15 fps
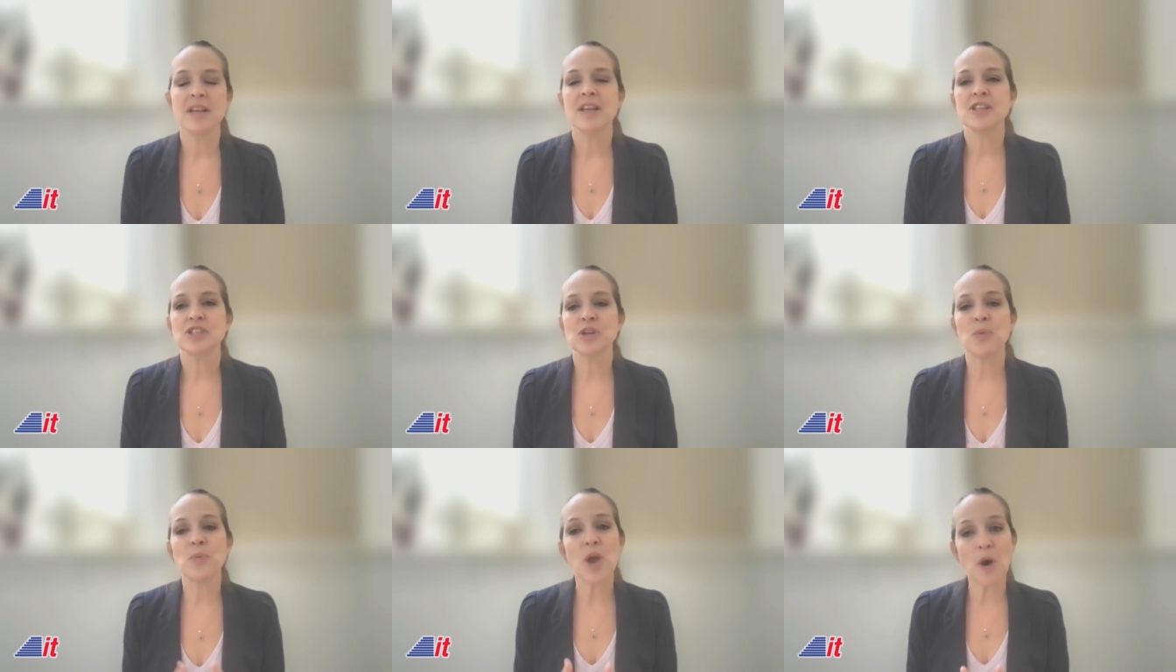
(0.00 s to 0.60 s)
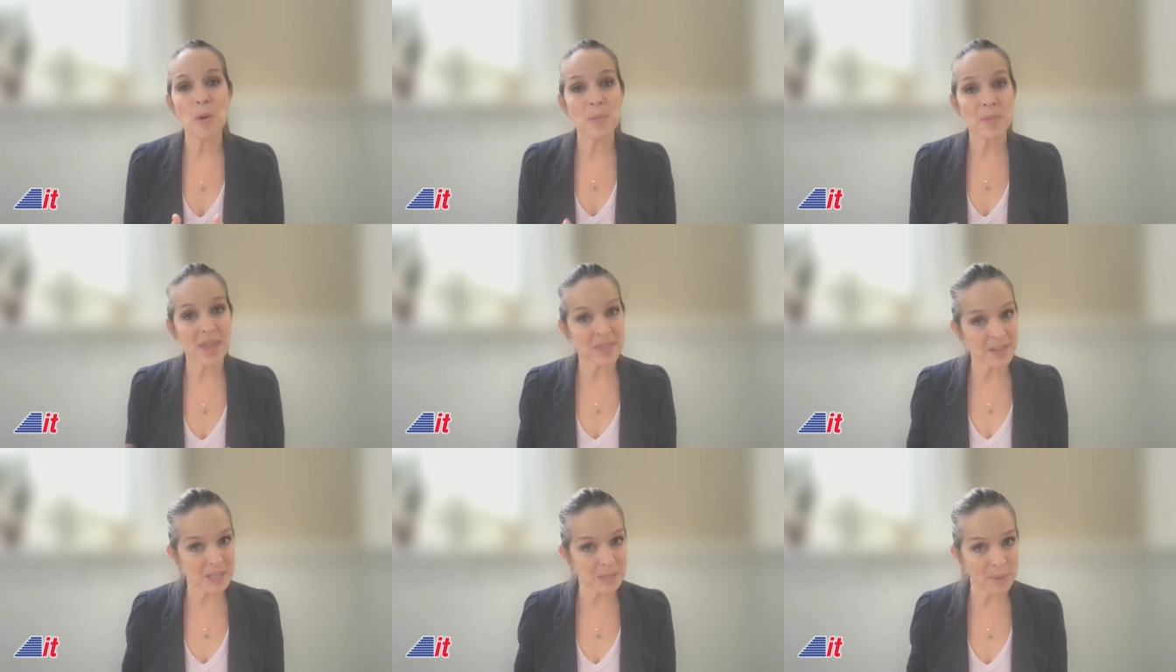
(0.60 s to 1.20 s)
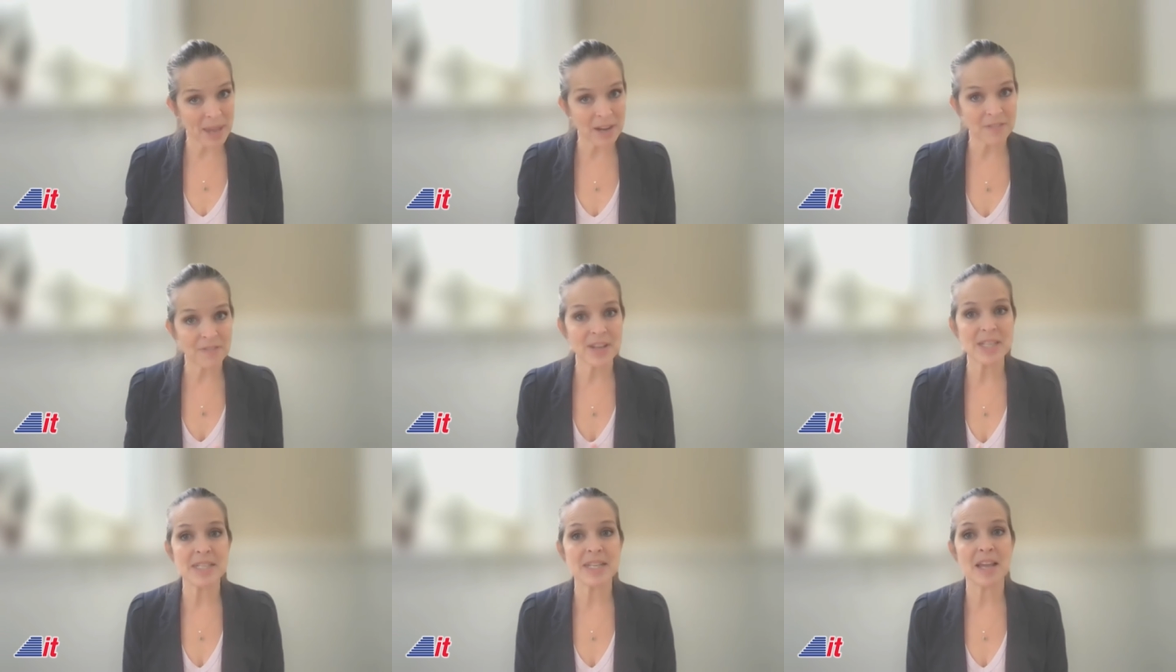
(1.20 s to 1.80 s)
so we hope that this
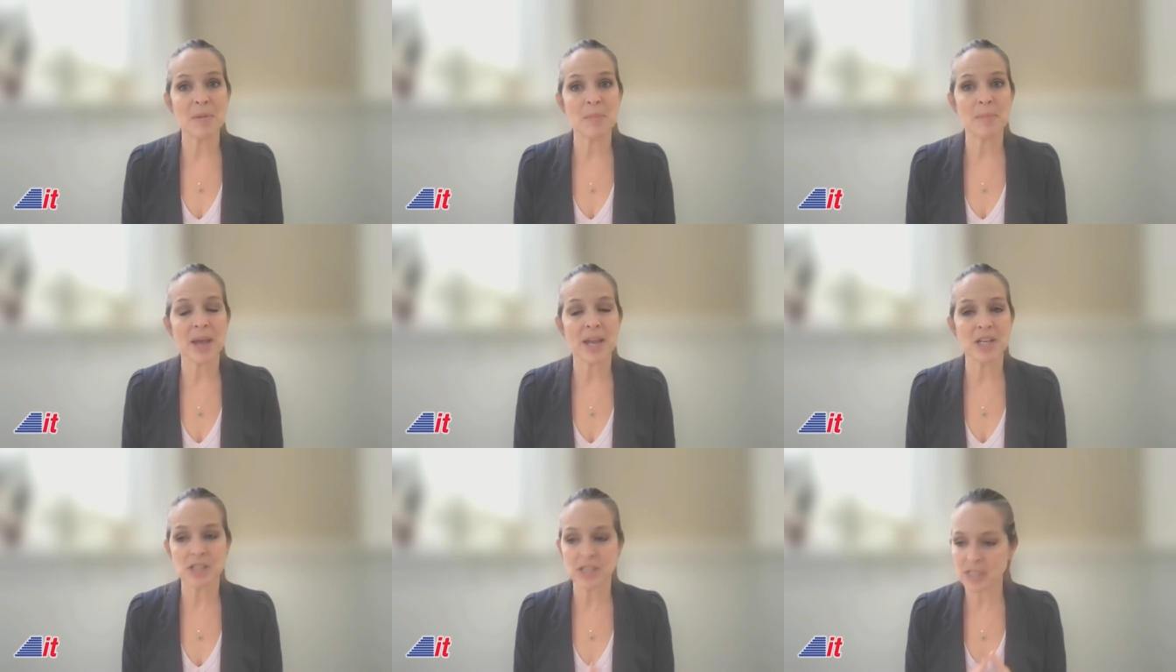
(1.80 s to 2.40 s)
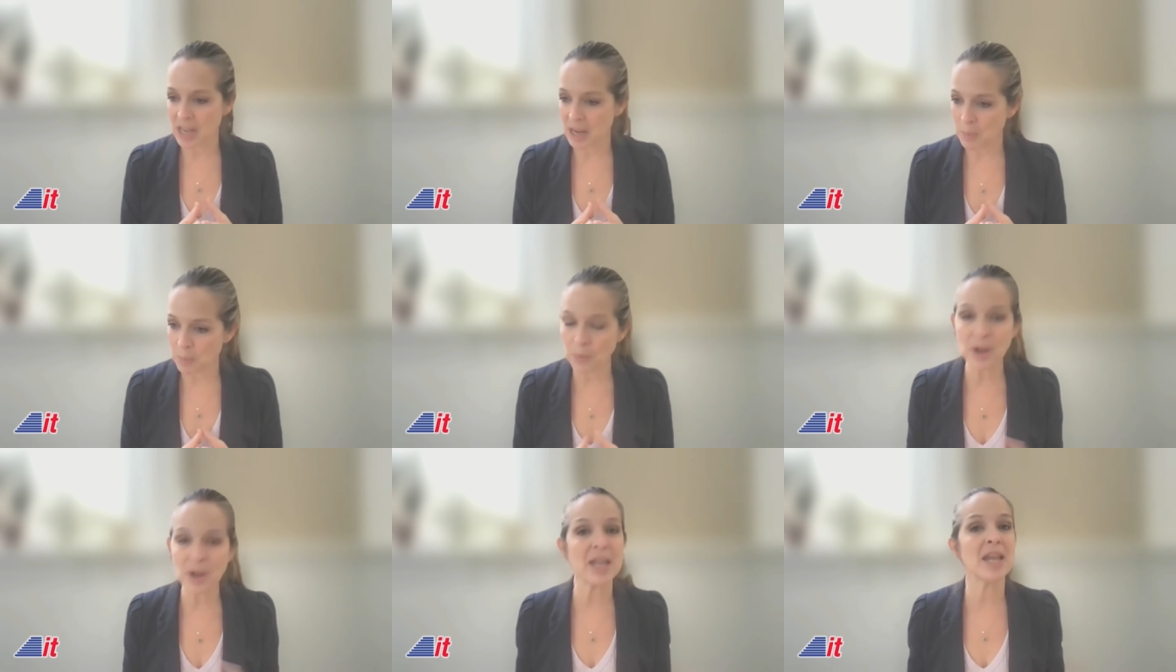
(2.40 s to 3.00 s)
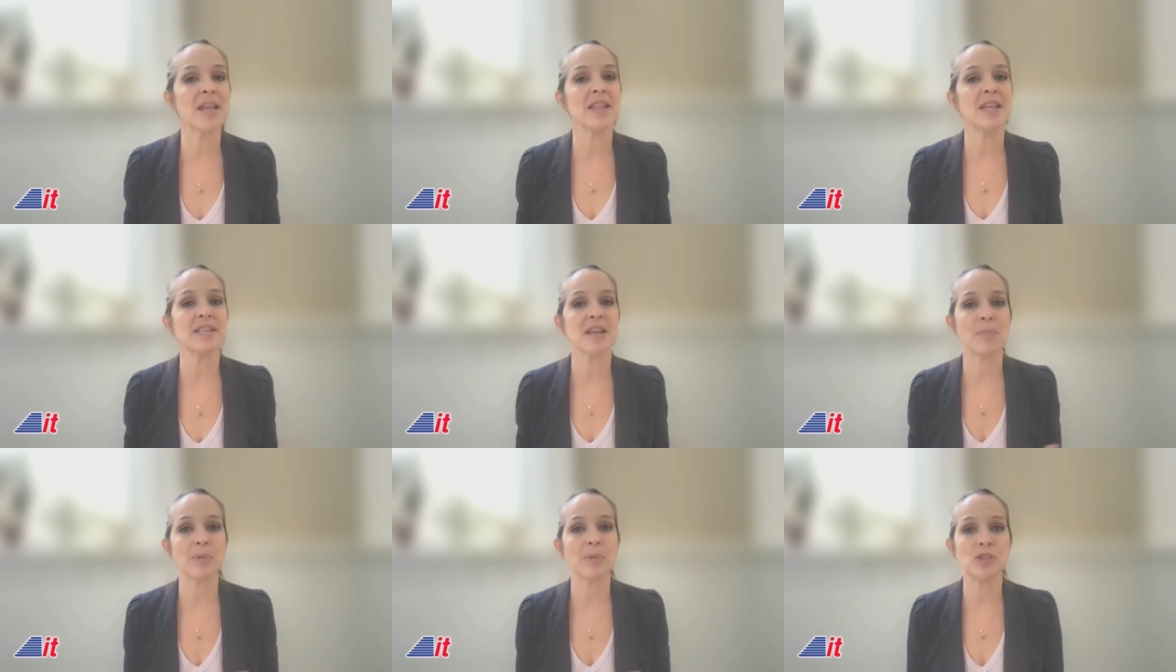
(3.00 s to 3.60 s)
benefits them by just like bringing these
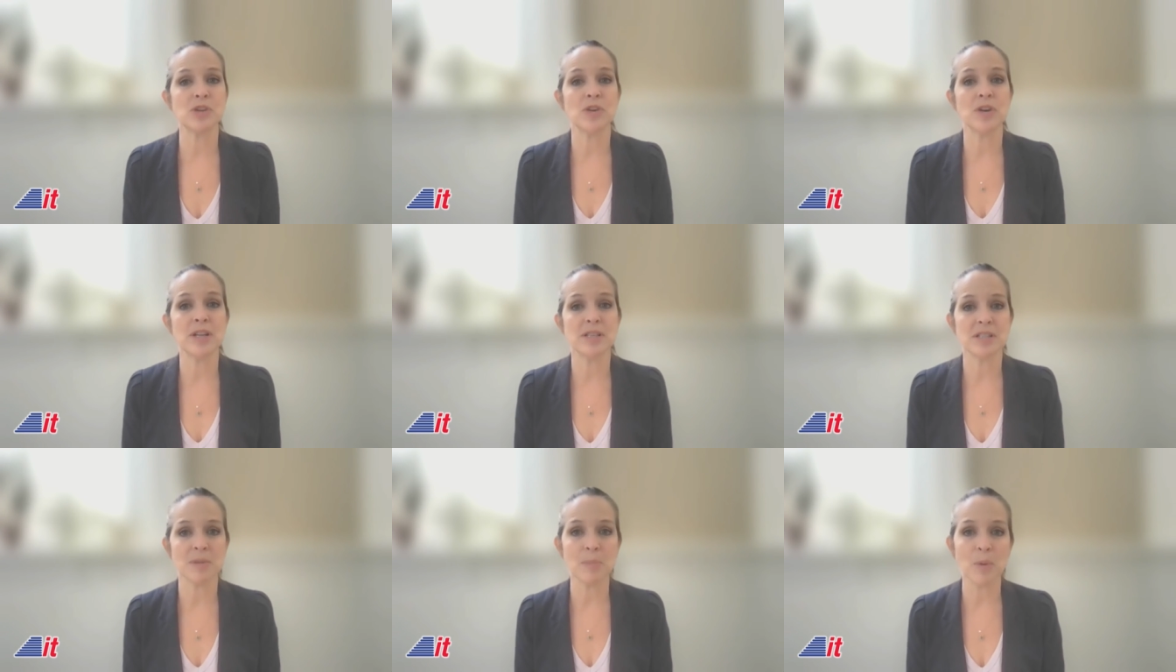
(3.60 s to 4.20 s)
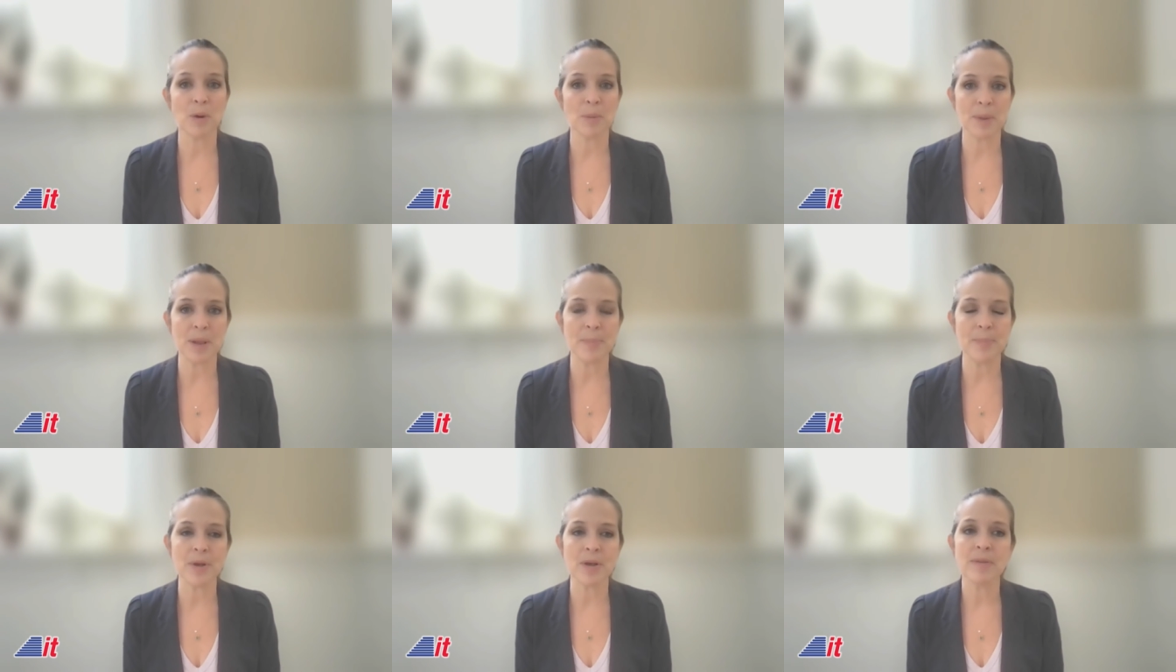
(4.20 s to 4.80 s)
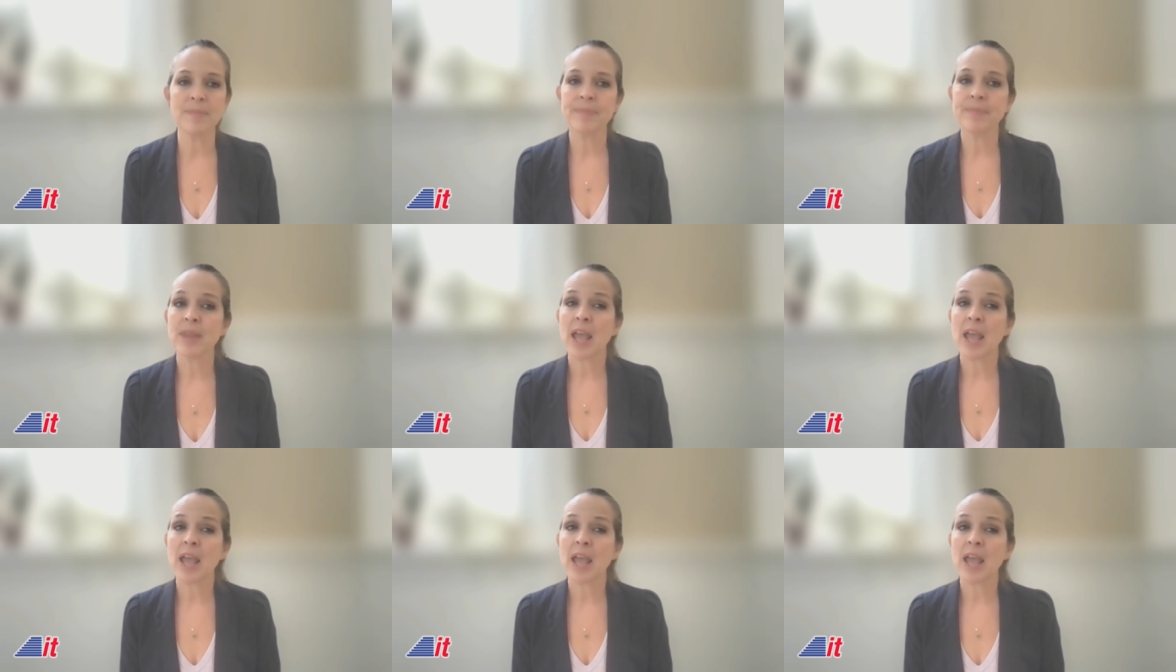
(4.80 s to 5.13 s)
opportunities to more people.